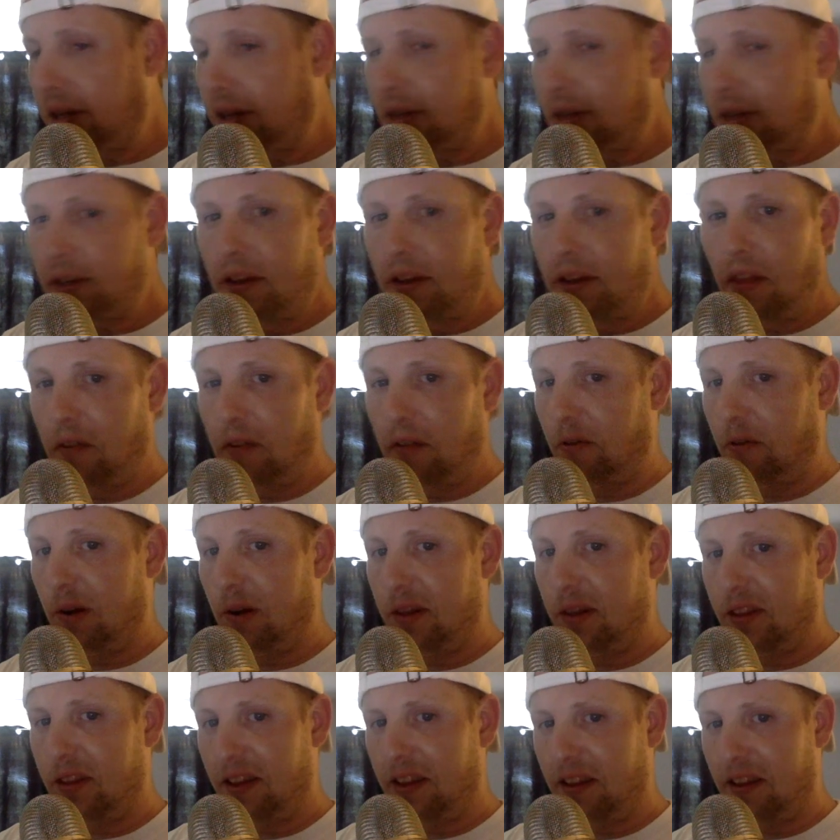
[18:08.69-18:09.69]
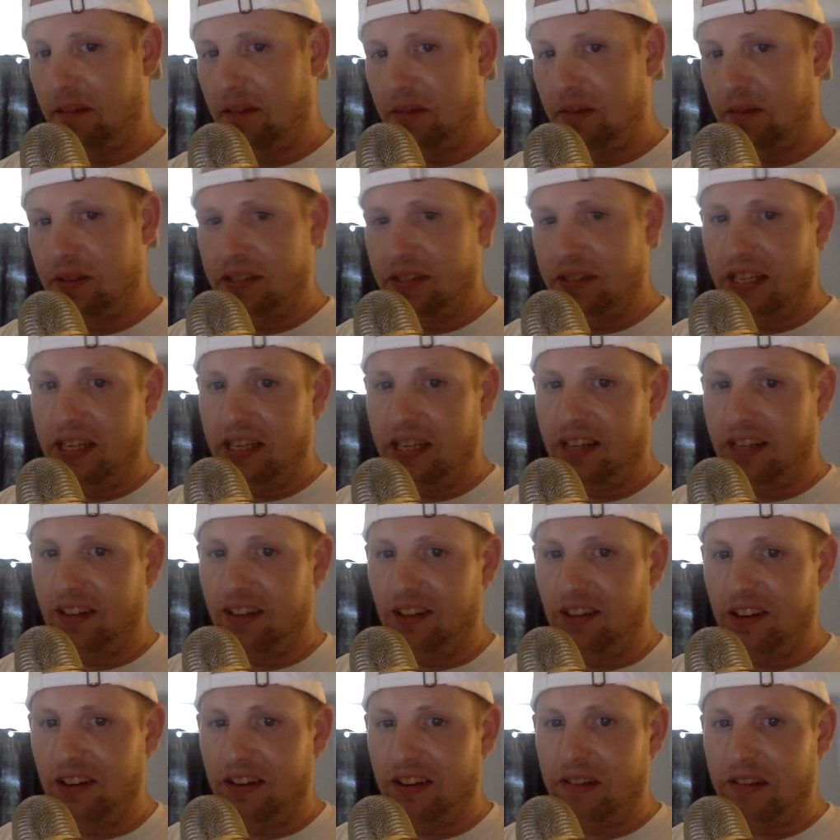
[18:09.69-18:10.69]
Another funny thing I've been seeing a
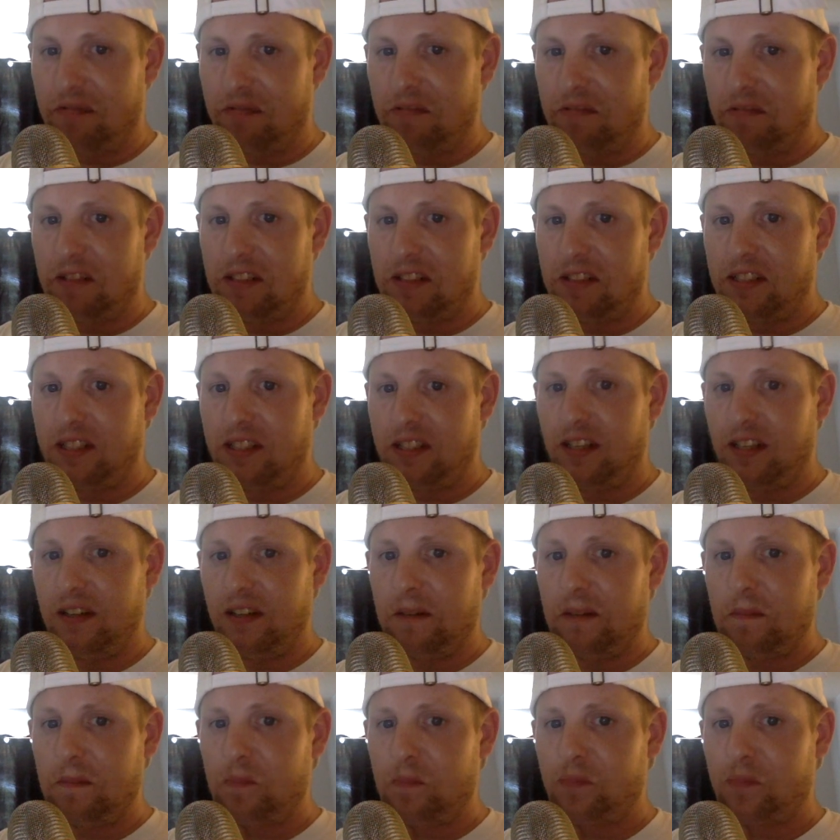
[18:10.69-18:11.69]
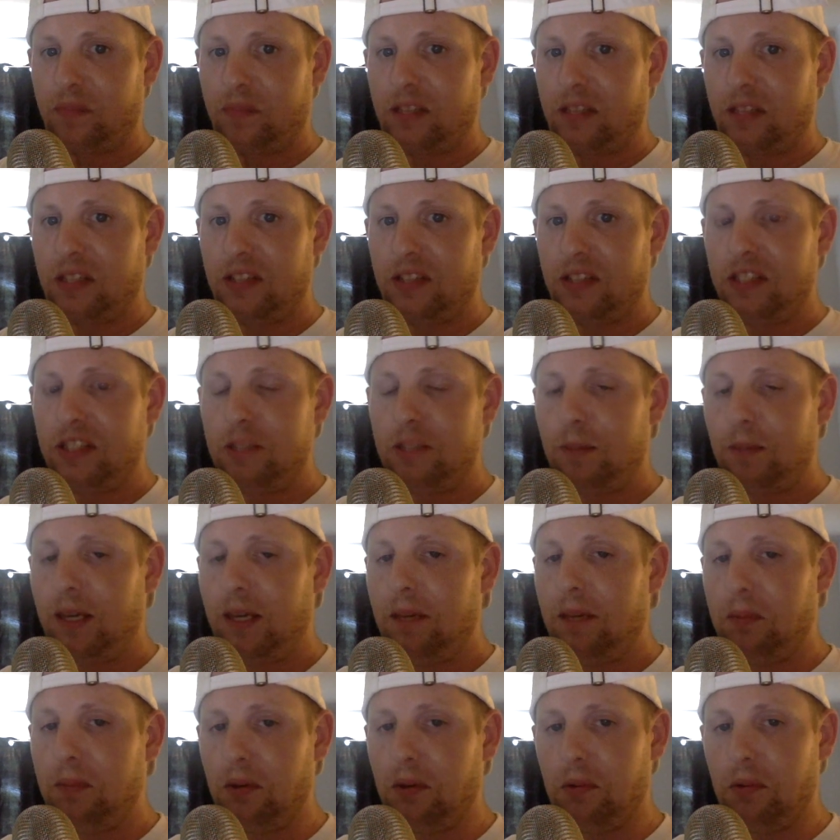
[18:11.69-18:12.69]
lot of is these
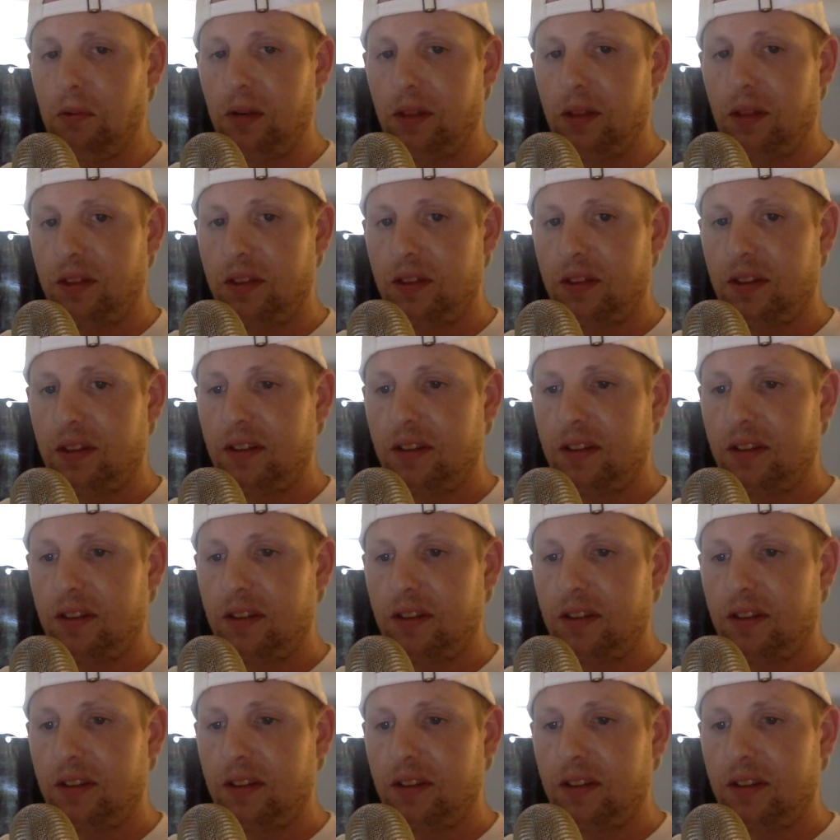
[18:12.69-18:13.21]
people with